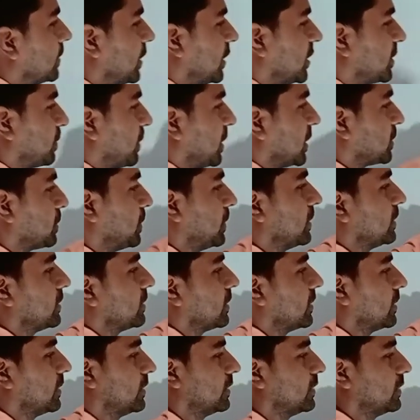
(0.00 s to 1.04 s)

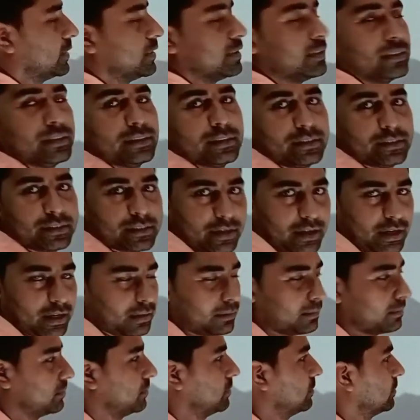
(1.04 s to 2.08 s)
Displacement
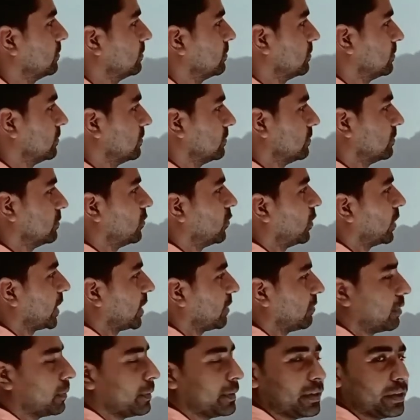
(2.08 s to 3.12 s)
time,
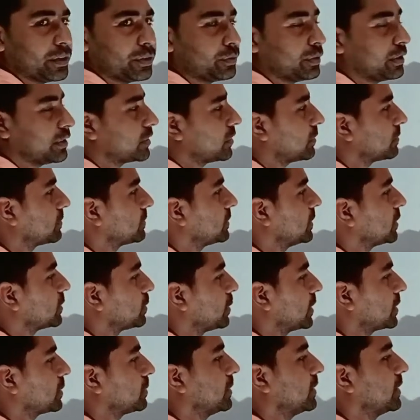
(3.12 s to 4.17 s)
whatever with the unit of
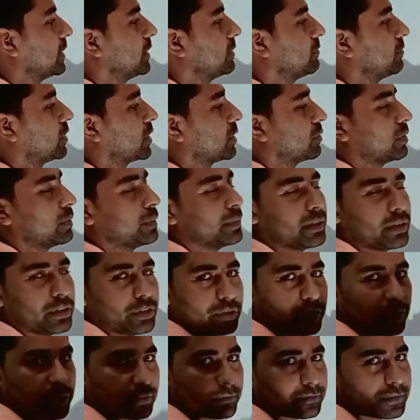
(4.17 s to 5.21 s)
displacement and whatever with the
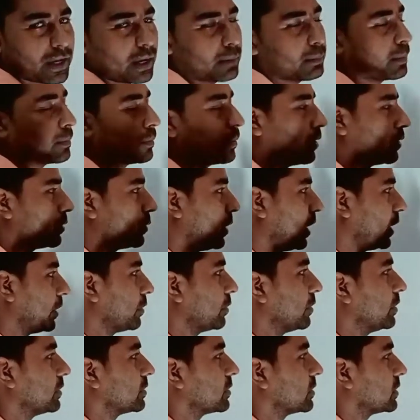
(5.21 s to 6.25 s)
unit of time, I'm not
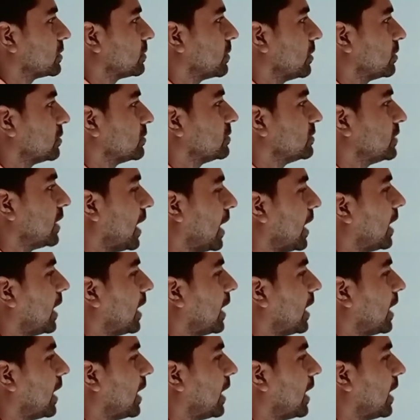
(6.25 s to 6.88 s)
going to discuss about